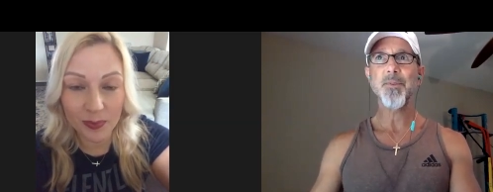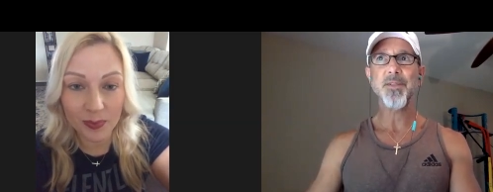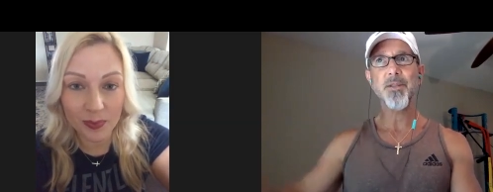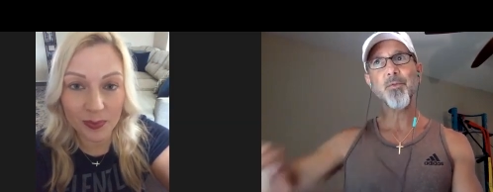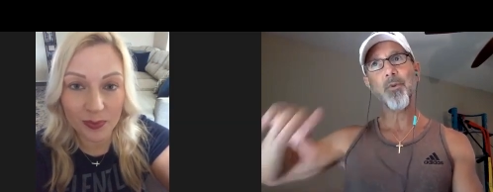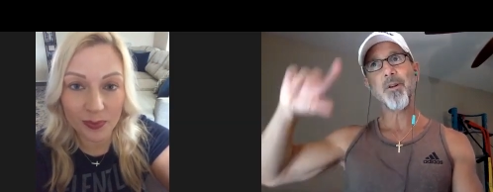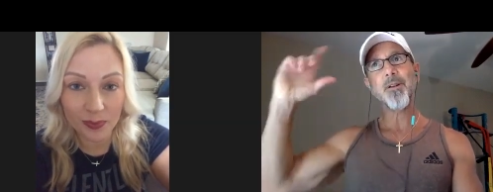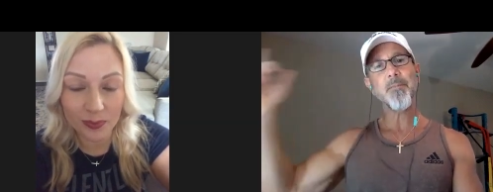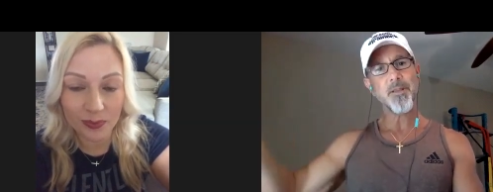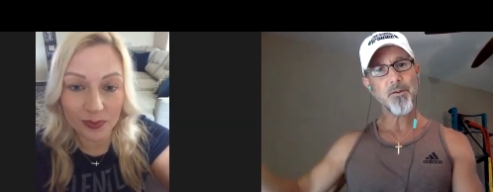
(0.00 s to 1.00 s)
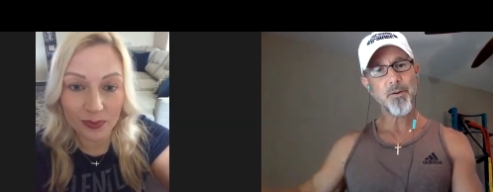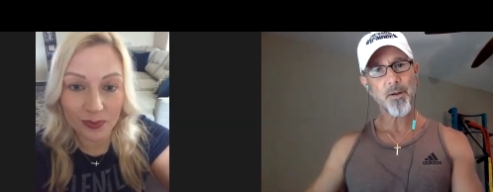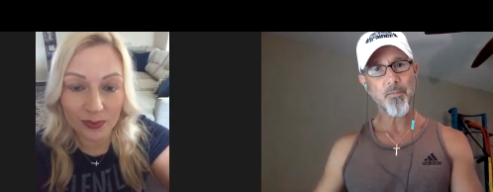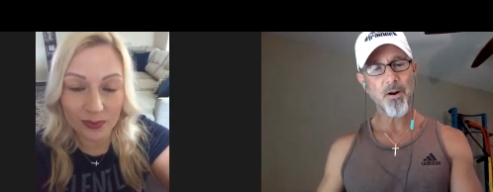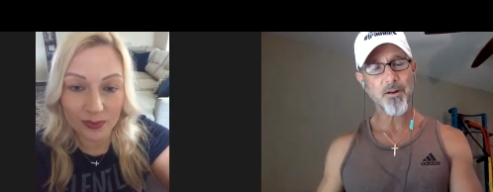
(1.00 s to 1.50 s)
Speaker 1: since we're going to be doing
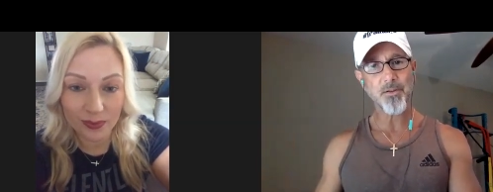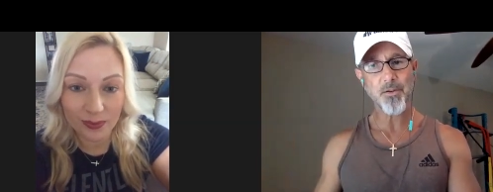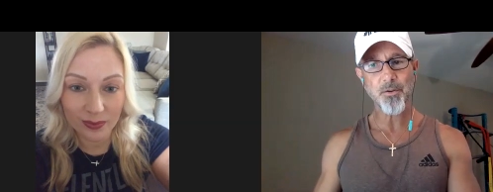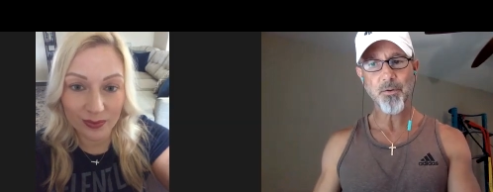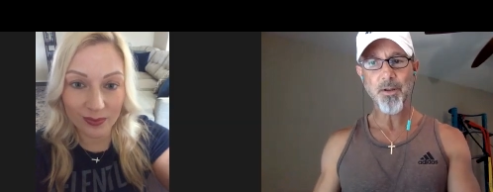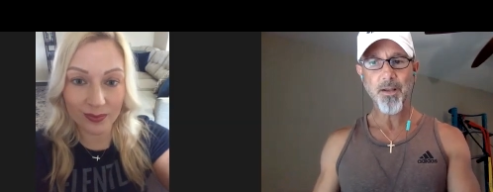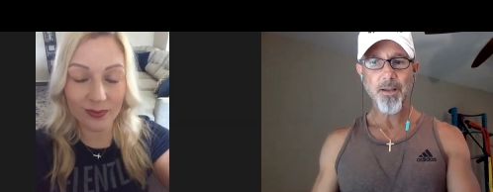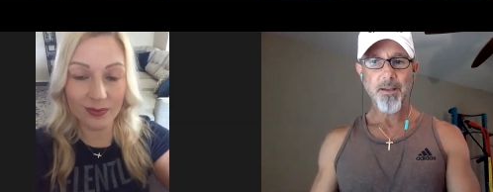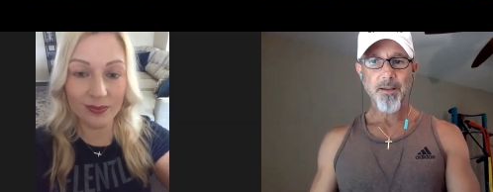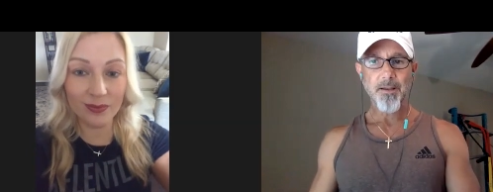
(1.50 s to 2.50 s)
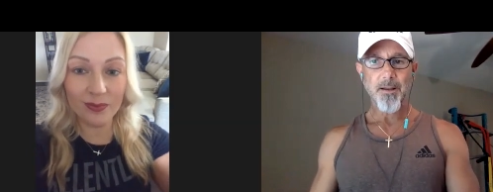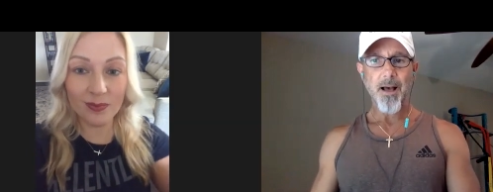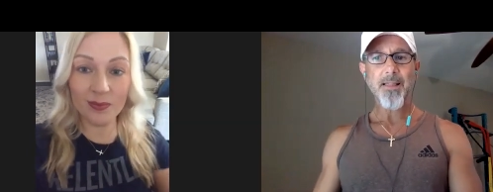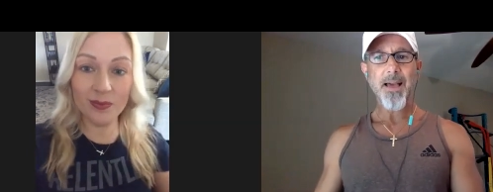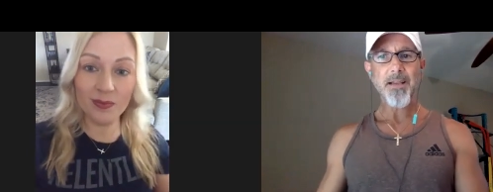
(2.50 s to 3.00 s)
a part two,
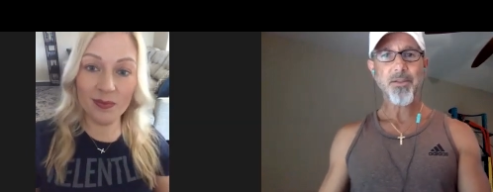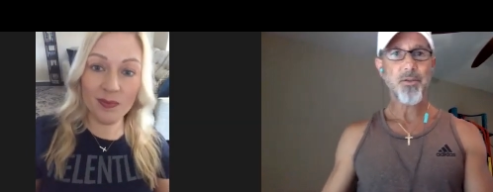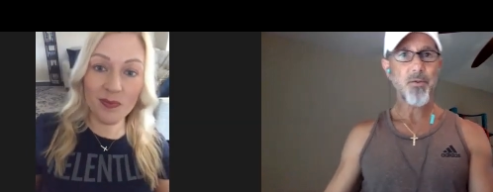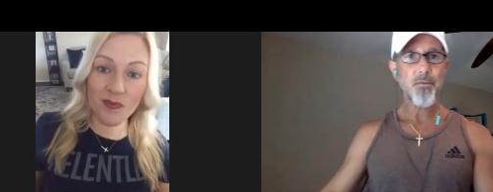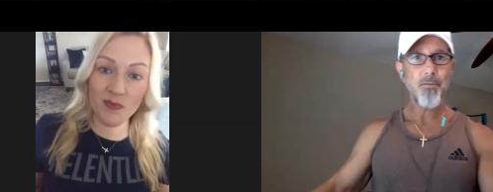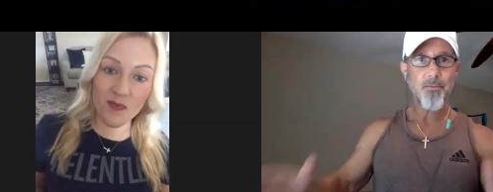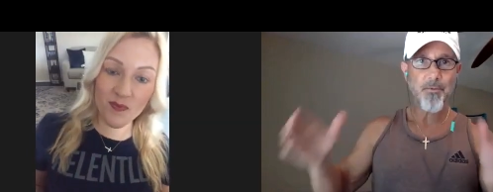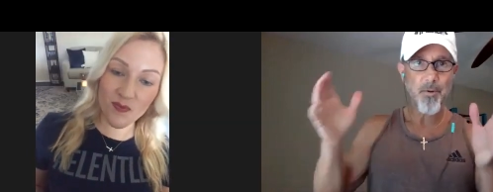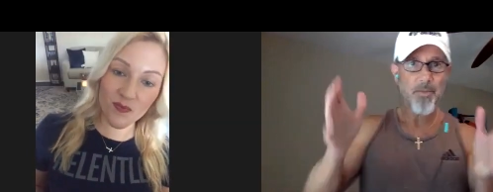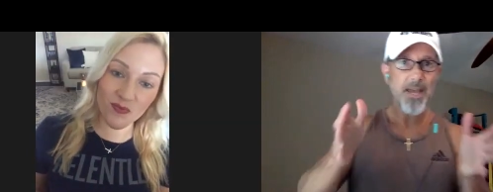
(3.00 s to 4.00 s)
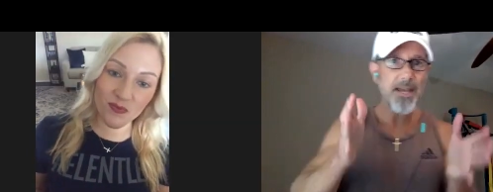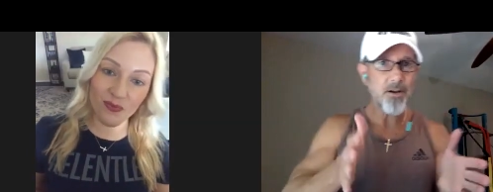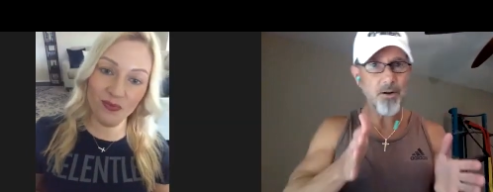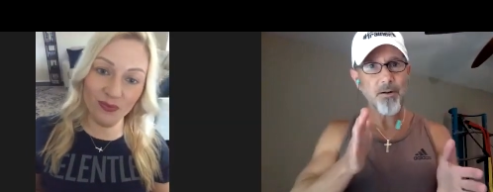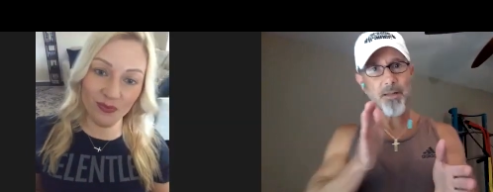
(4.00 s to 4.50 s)
I'll ask you from
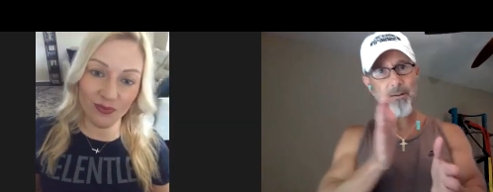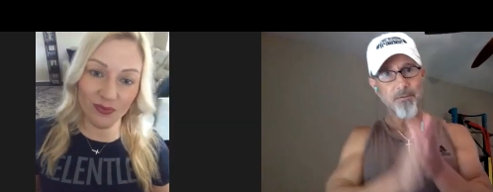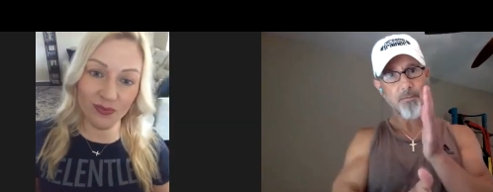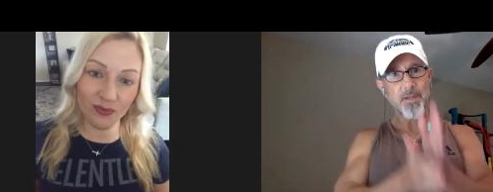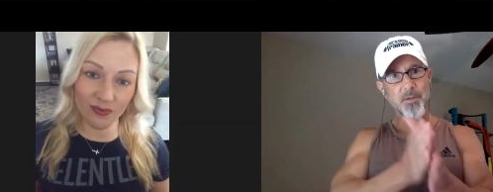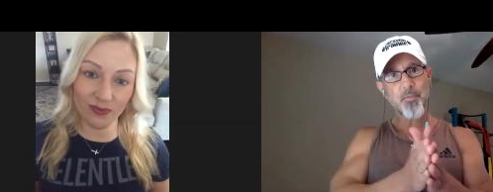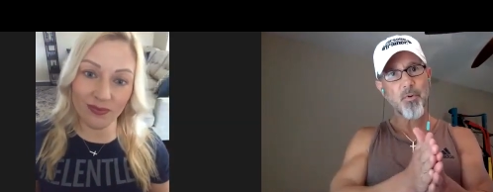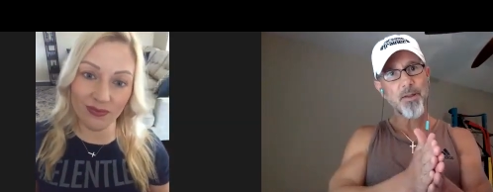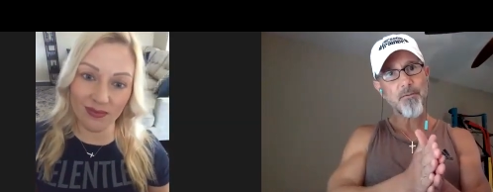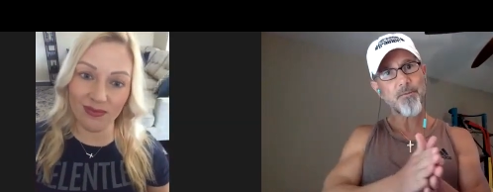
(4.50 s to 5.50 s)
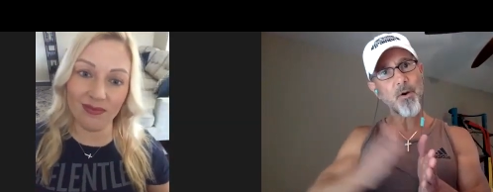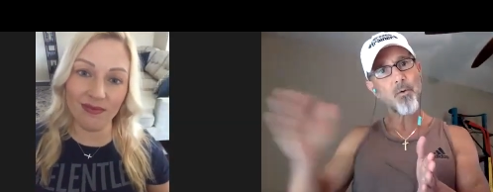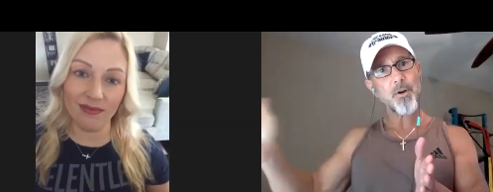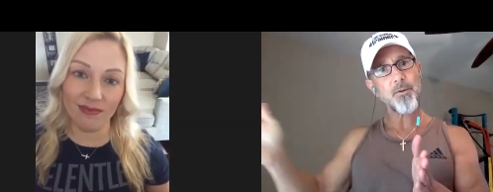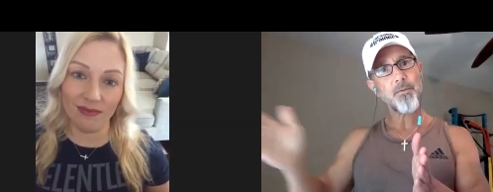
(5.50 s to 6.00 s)
here, like from this point
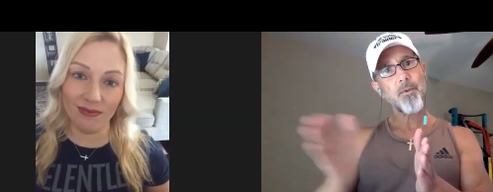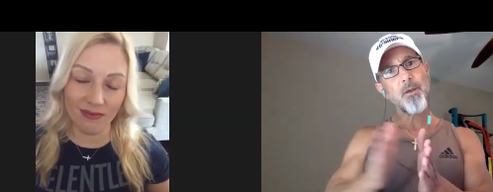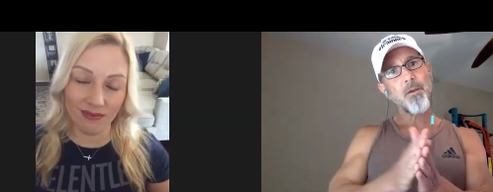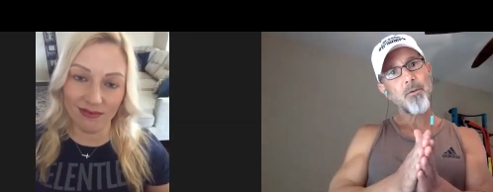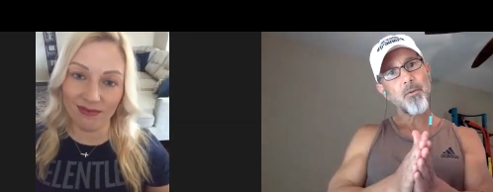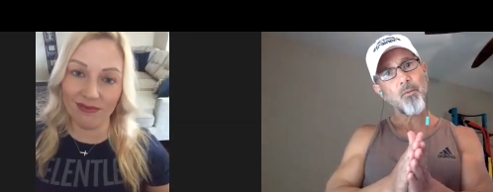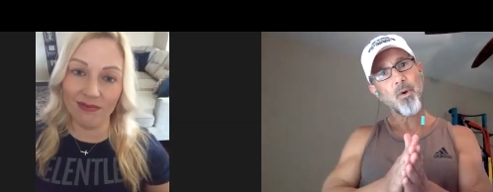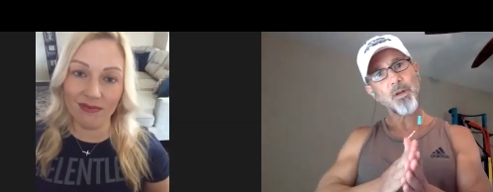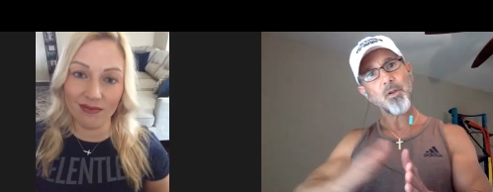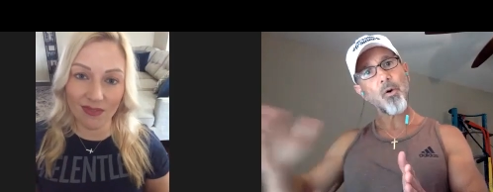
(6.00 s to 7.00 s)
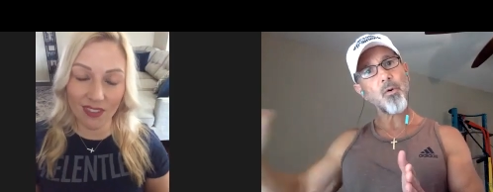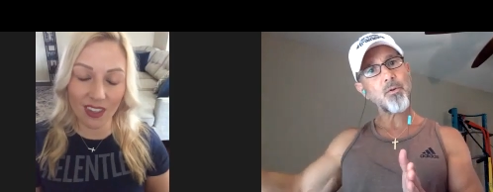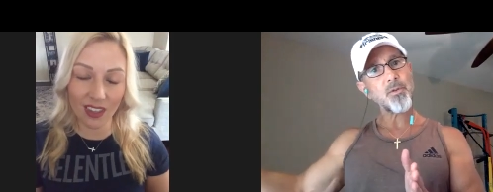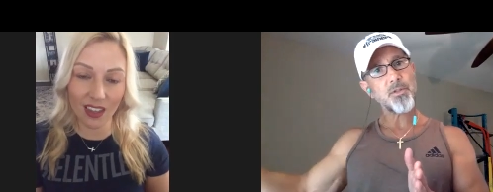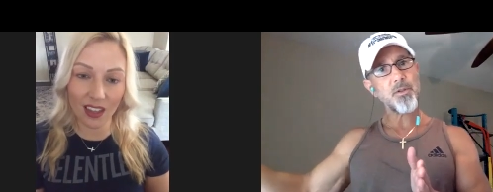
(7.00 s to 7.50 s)
forward, what
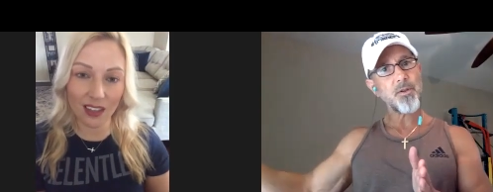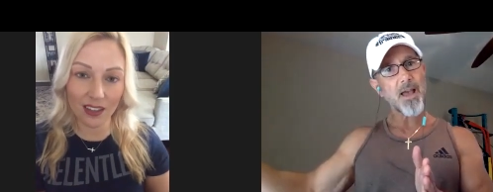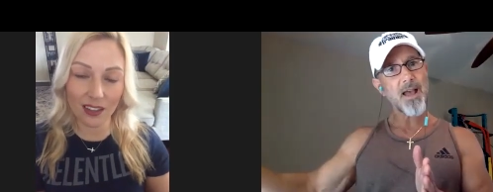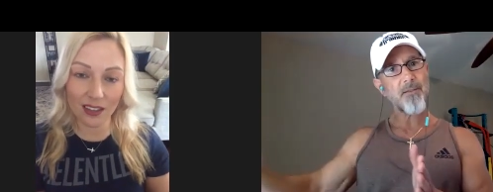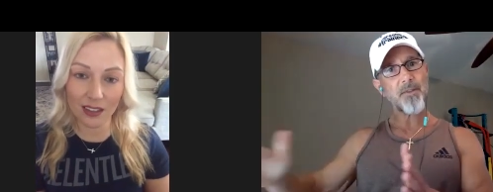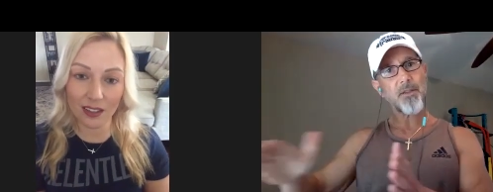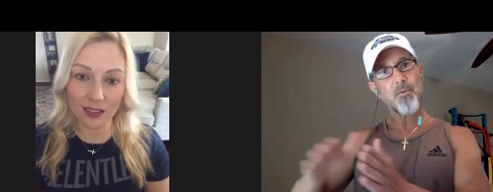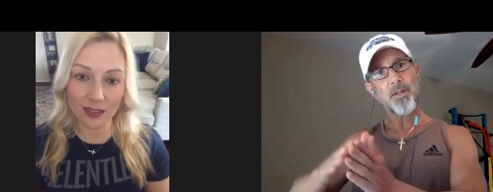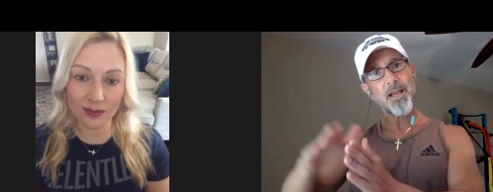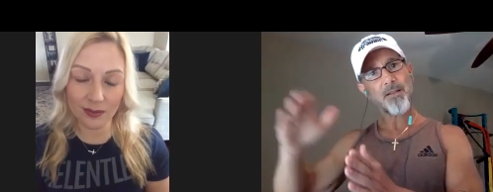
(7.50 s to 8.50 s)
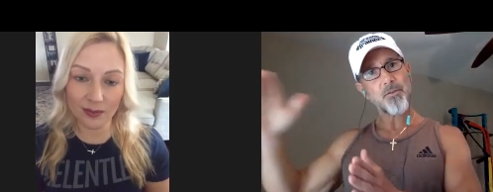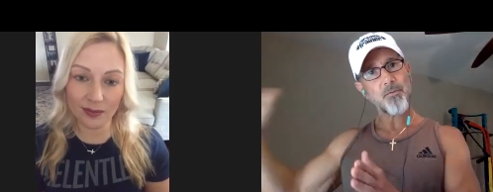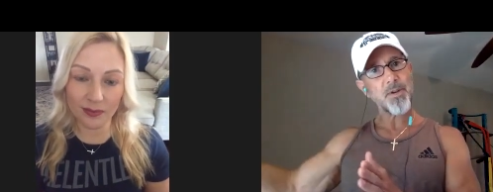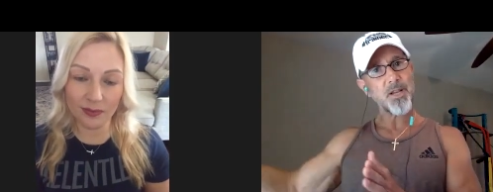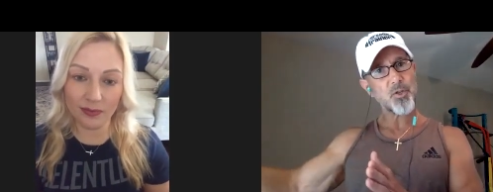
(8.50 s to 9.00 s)
goals do you have that you would like to
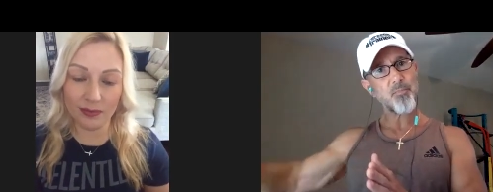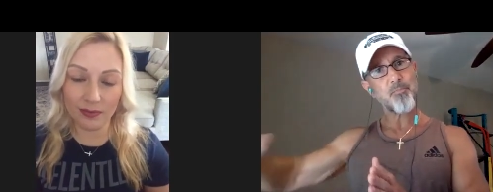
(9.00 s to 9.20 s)
reach